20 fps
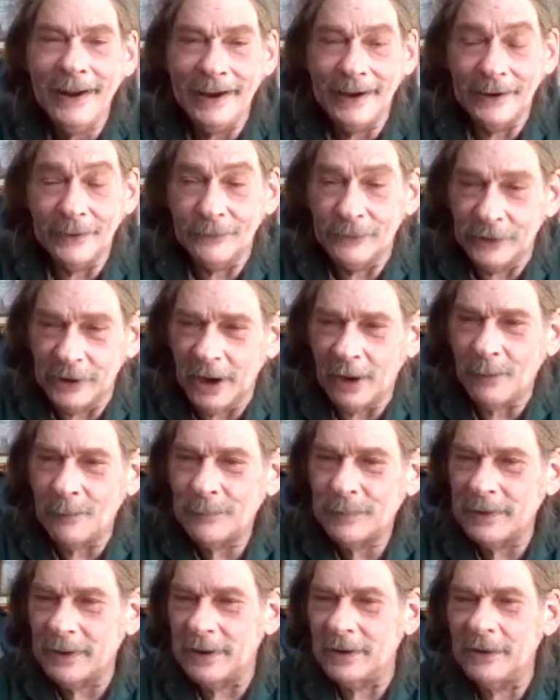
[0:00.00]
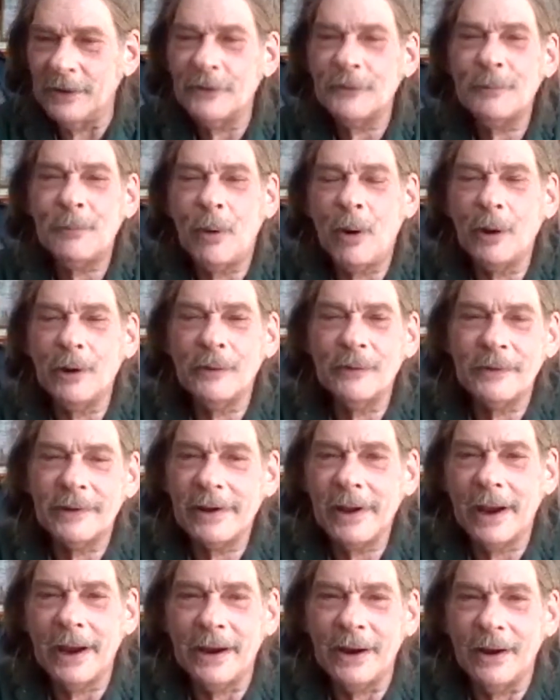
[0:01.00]
And yep, it is part of
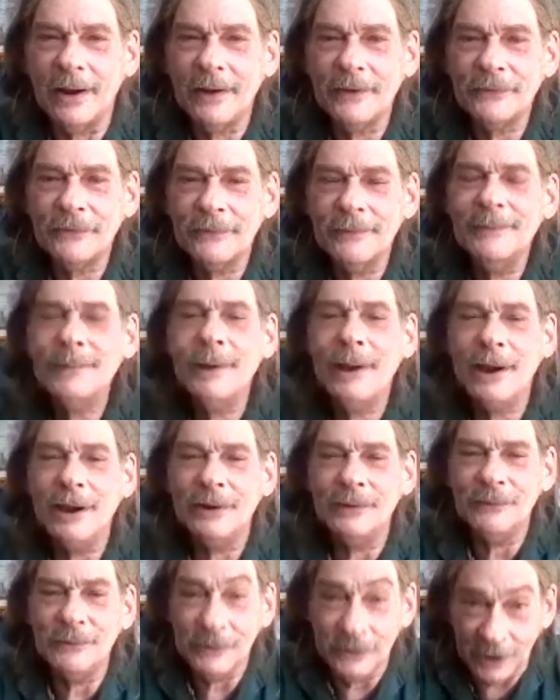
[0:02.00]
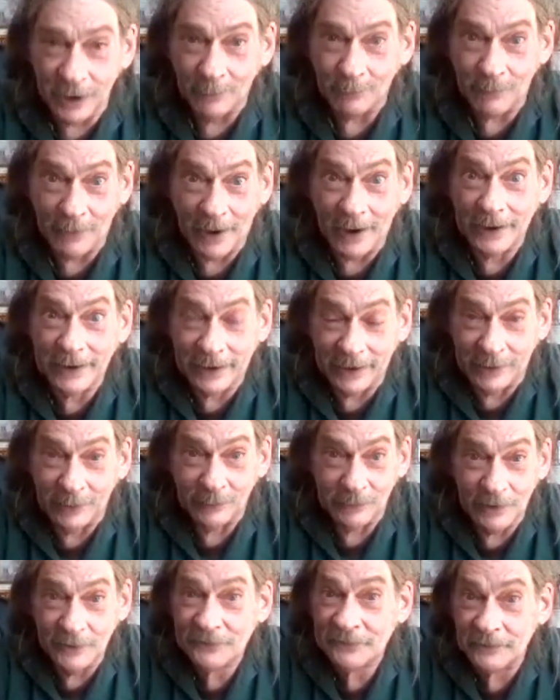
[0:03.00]
the chaos. And yep, I
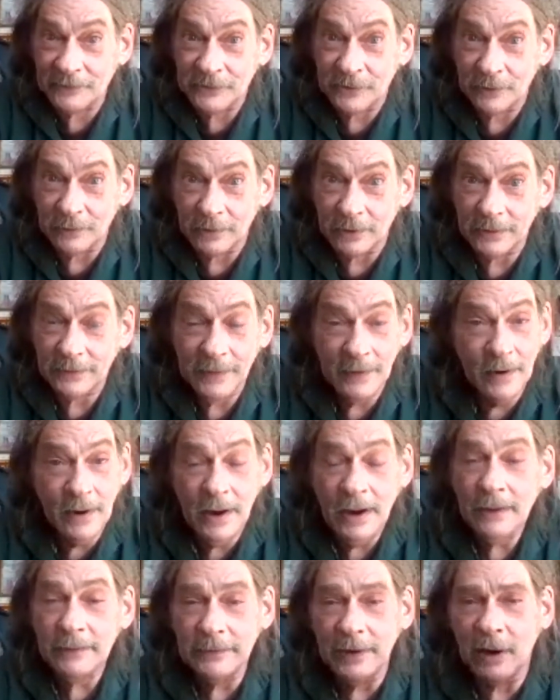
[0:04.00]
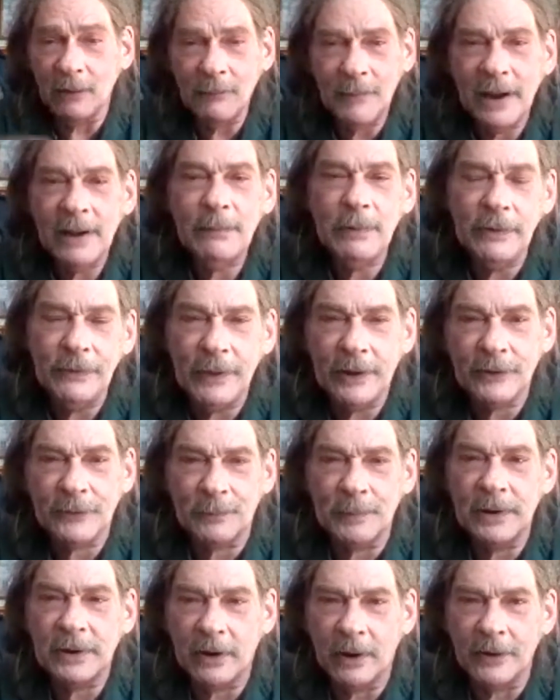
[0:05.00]
can't listen to it. Now, maybe that's
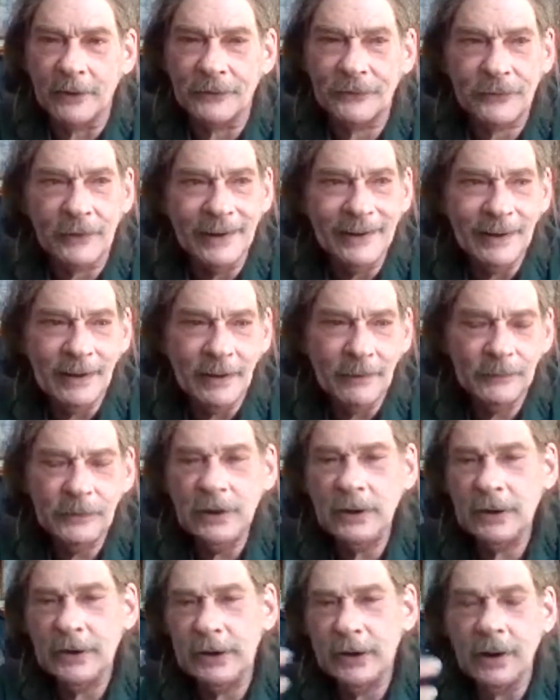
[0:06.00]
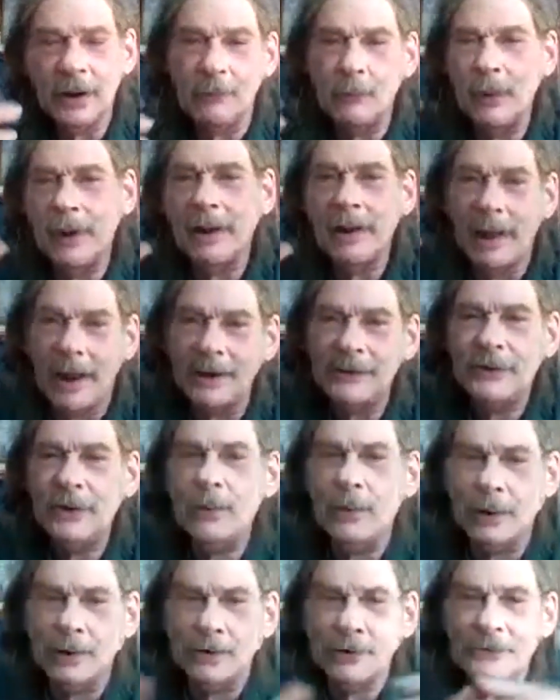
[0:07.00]
because well, I
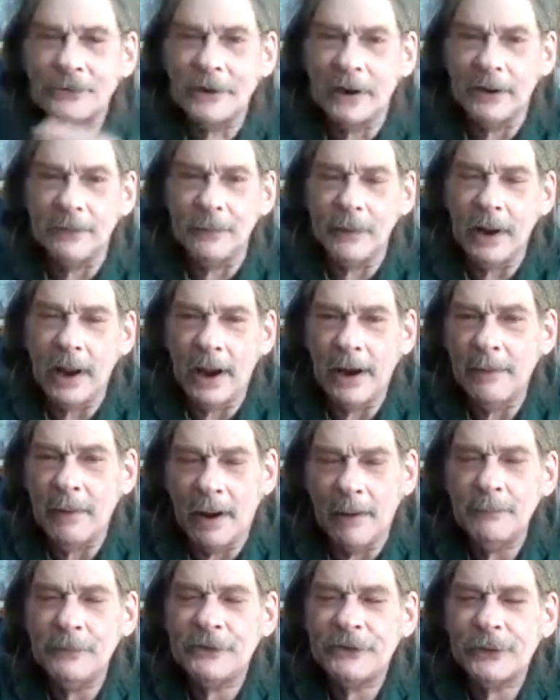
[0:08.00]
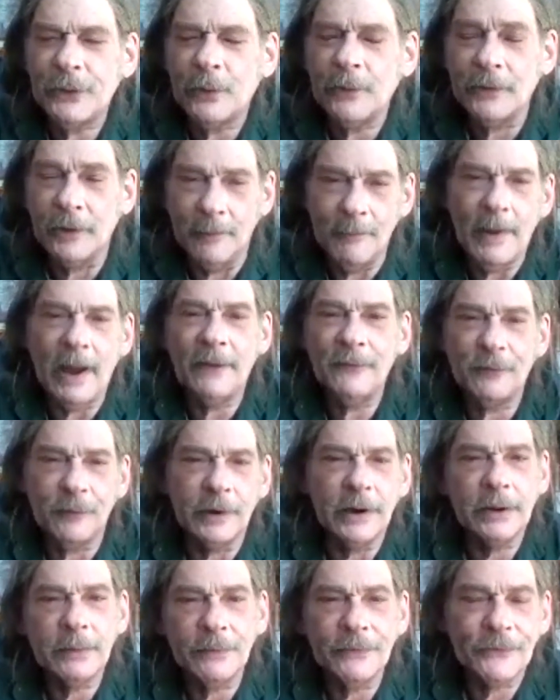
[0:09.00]
do understand that. I'm sure that my
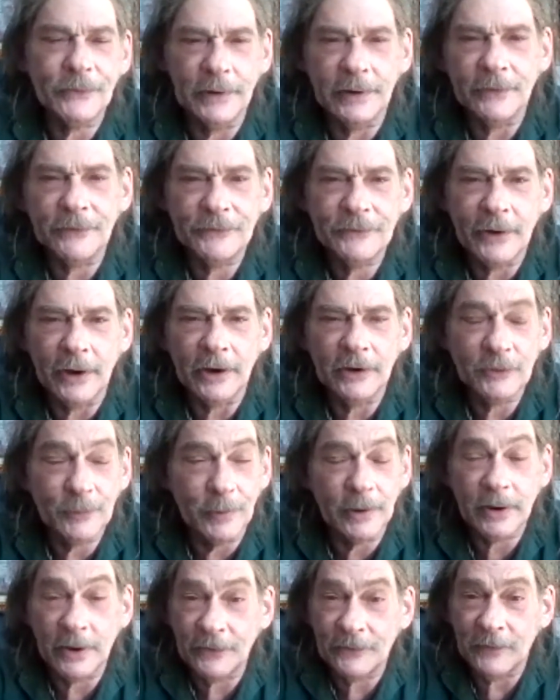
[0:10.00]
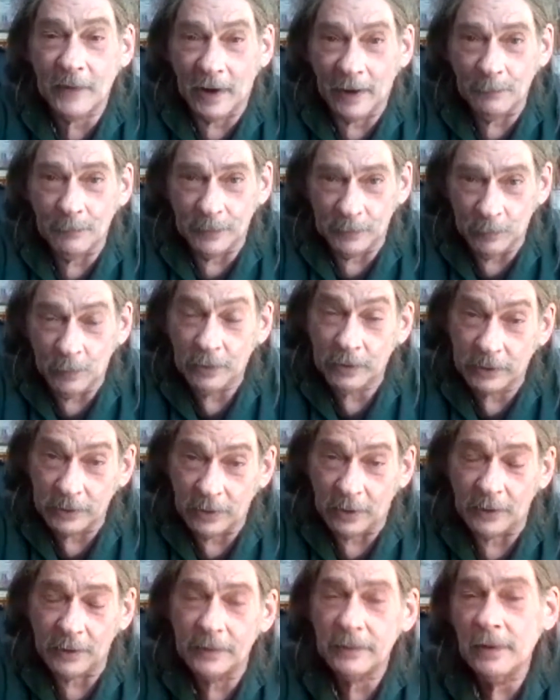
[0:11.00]
frequency has changed because I've been
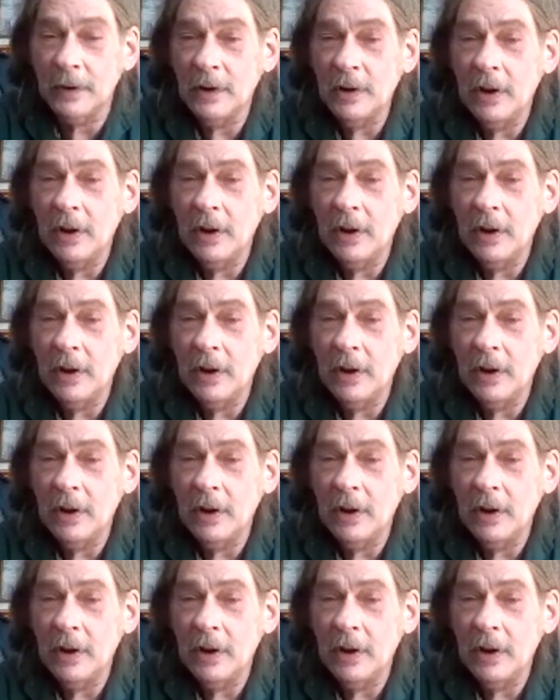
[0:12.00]
working on it.